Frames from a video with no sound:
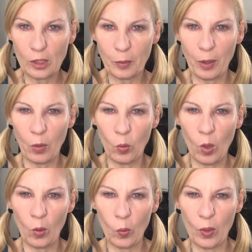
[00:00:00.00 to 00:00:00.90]
about
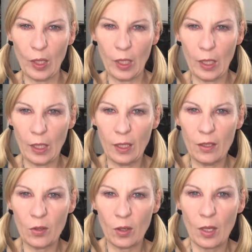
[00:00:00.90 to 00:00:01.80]
what we need.